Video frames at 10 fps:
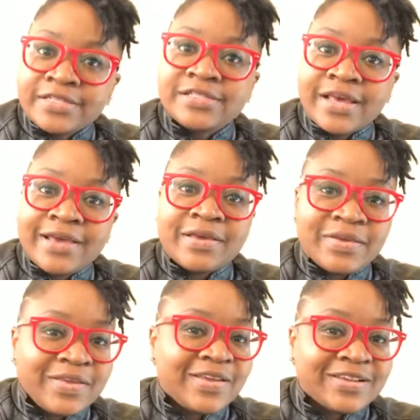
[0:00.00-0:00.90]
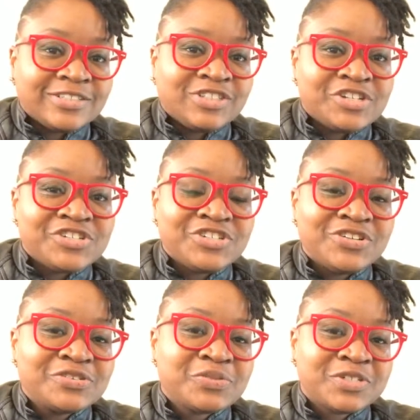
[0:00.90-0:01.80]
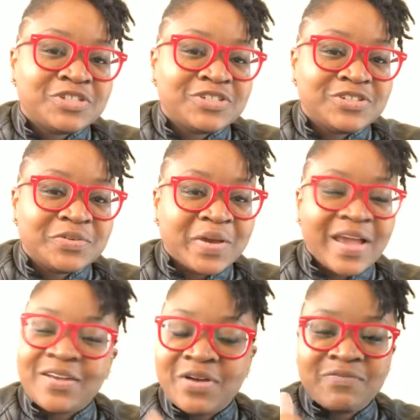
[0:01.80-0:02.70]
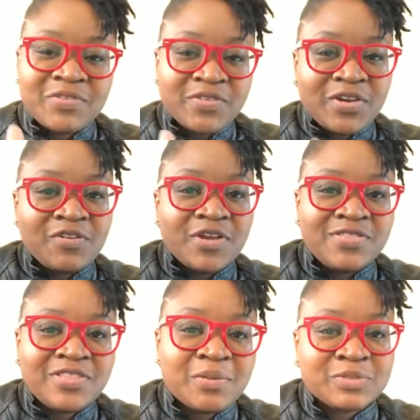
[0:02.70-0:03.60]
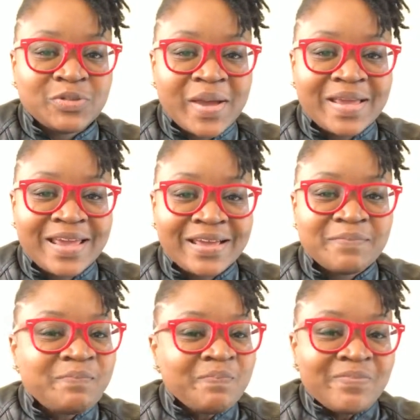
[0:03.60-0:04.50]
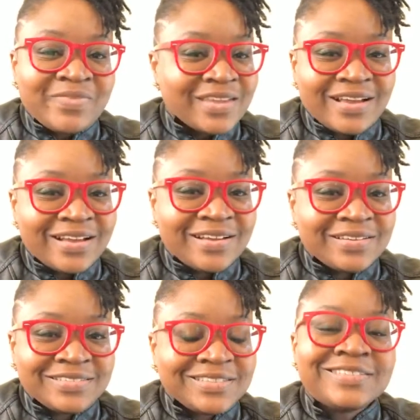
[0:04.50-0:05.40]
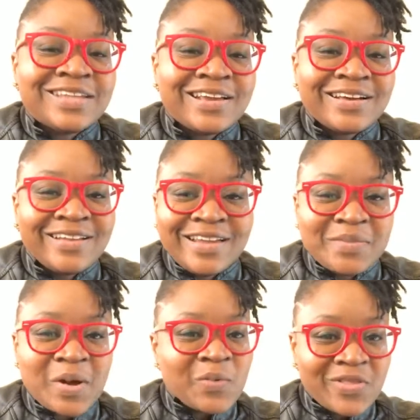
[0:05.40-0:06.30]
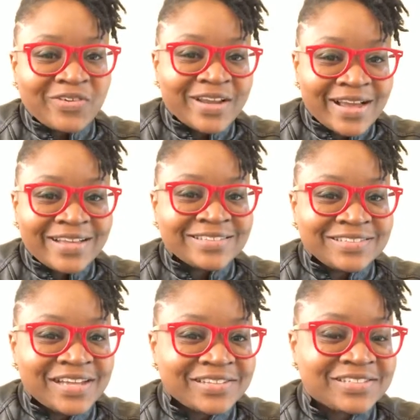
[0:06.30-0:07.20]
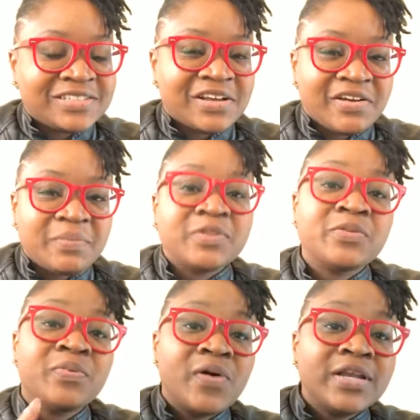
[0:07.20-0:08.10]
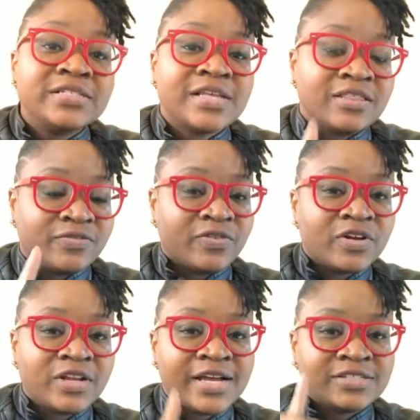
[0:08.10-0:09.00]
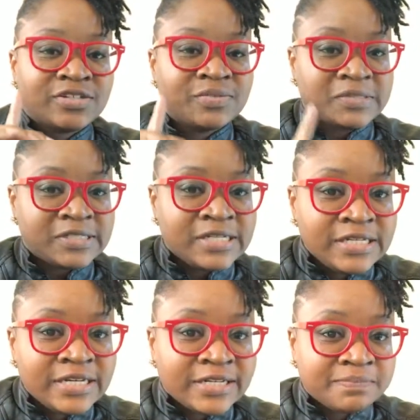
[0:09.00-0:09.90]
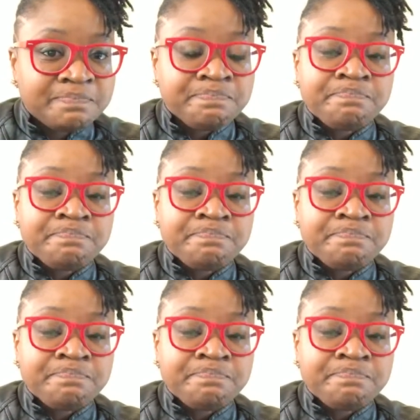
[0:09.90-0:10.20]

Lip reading: guess that she knows what she's doing. I don't have a very green thumb, so I can't stake a claim on whether or not it's necessary. But the point is that the fertilizer was needed